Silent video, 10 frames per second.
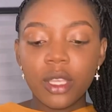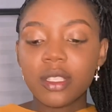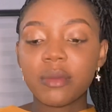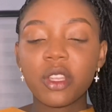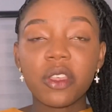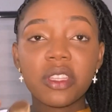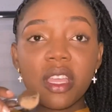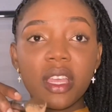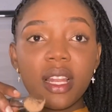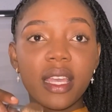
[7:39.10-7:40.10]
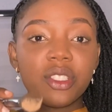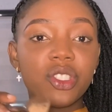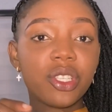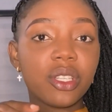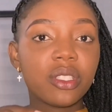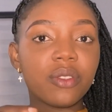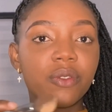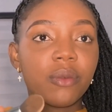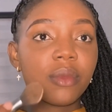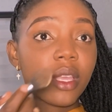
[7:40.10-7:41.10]
I'm just going to take a light shade
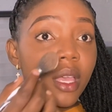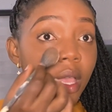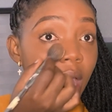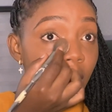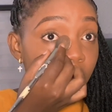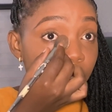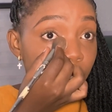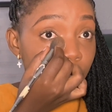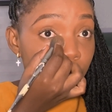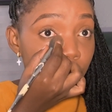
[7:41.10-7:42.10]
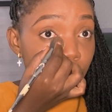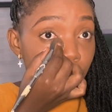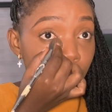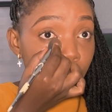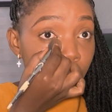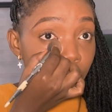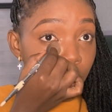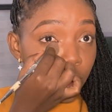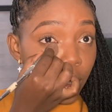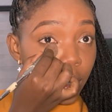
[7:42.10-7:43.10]
from there and just do
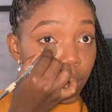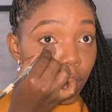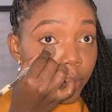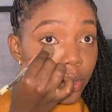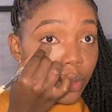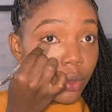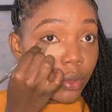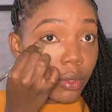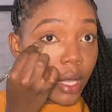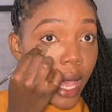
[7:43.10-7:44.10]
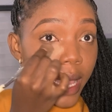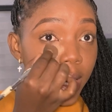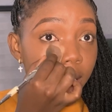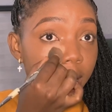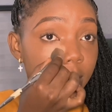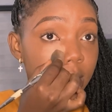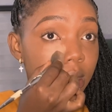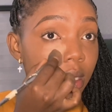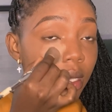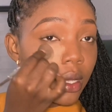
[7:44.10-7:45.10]
a subtle highlight,
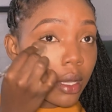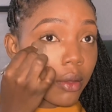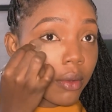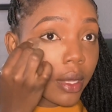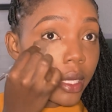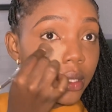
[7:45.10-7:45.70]
right,